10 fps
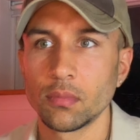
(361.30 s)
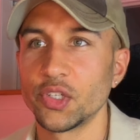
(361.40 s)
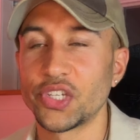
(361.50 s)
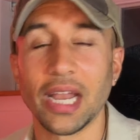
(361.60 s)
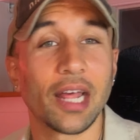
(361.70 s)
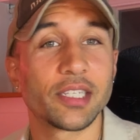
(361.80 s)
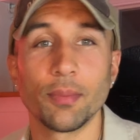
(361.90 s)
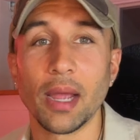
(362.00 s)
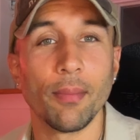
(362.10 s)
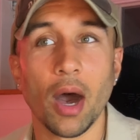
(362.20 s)
Shout out to
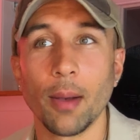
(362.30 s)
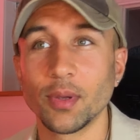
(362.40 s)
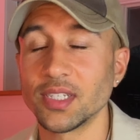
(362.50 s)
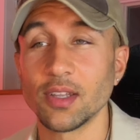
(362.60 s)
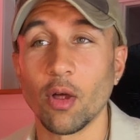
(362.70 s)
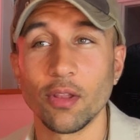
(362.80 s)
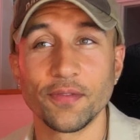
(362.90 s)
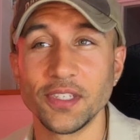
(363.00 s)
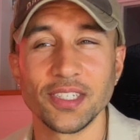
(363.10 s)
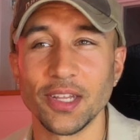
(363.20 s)
my mom, because all of
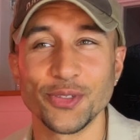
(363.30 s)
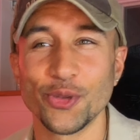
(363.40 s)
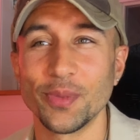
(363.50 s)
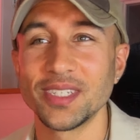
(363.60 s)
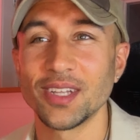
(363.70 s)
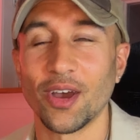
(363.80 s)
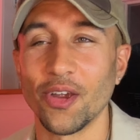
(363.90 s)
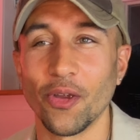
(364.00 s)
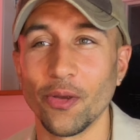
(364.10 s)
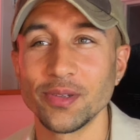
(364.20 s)
these instruments are
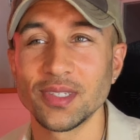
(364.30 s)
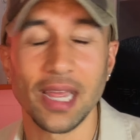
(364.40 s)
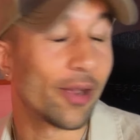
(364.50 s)
hers. I